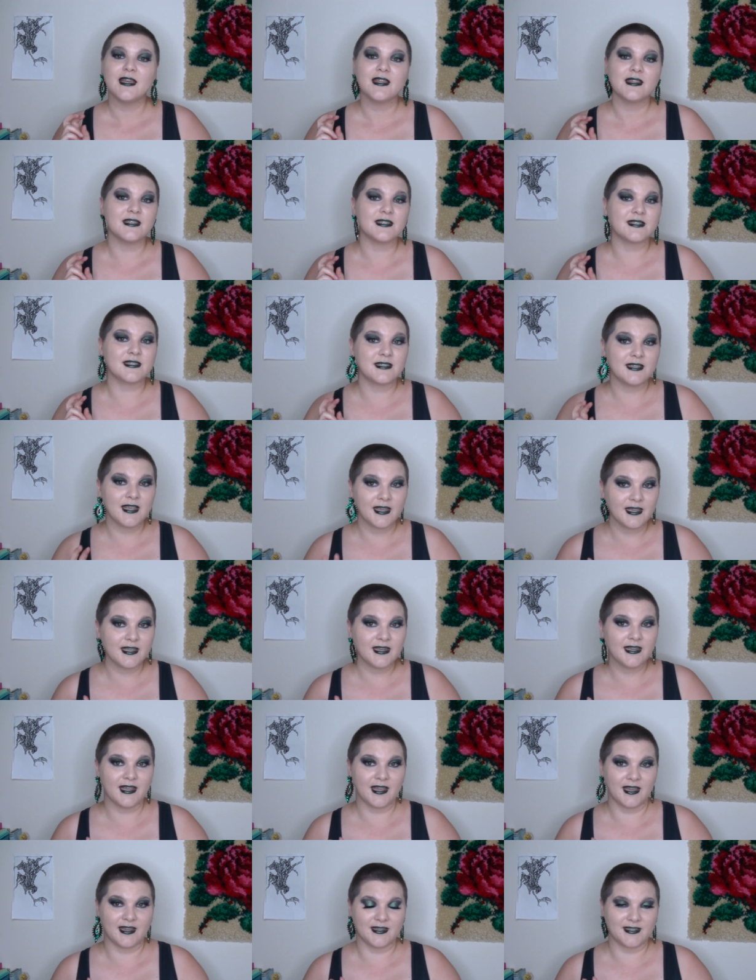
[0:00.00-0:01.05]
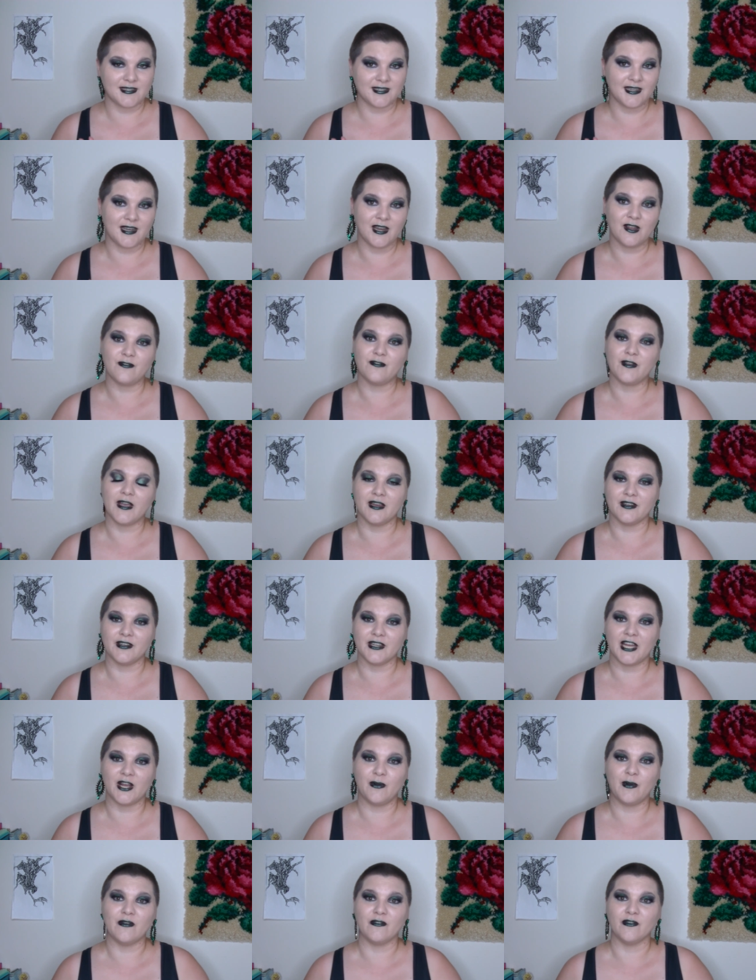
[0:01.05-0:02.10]
The second case that I found,
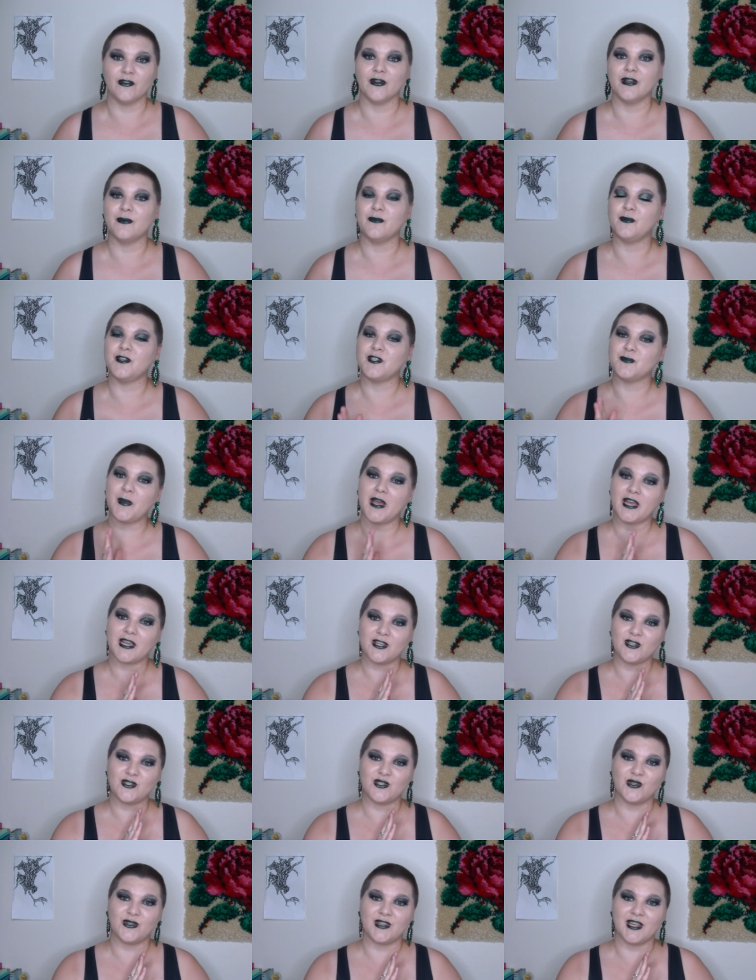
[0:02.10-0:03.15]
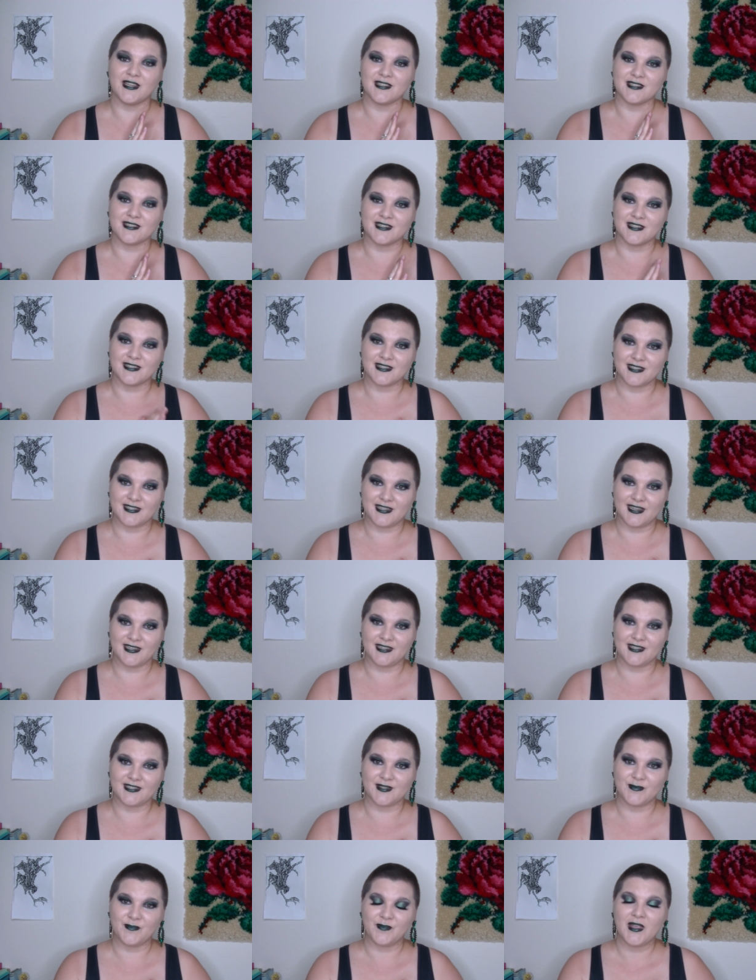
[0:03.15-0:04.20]
however, is back in
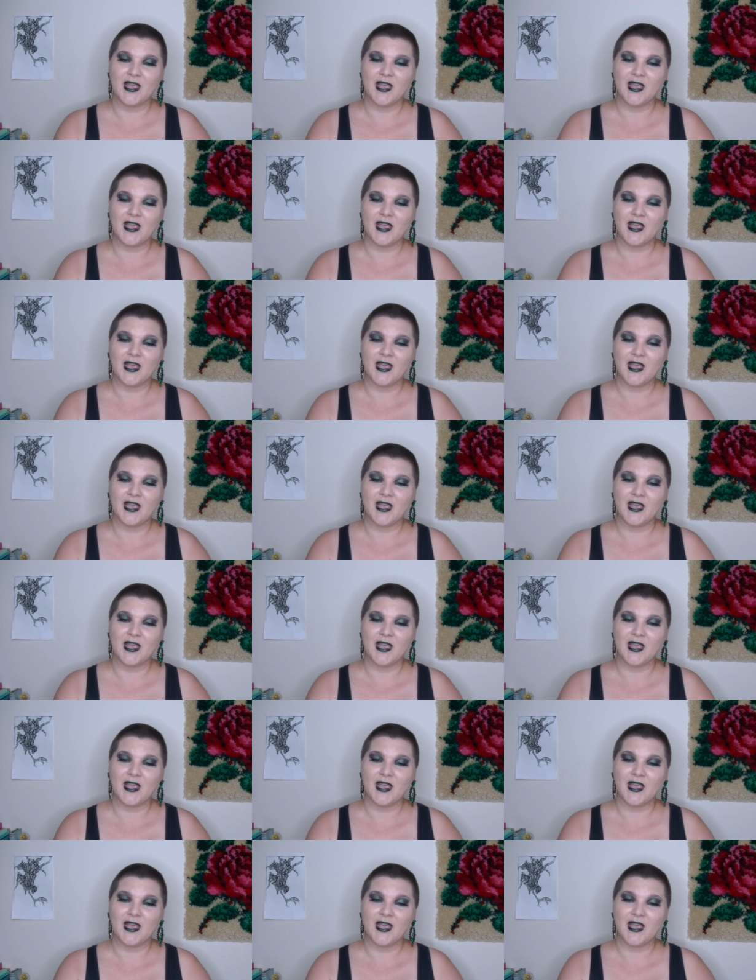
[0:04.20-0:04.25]
2006,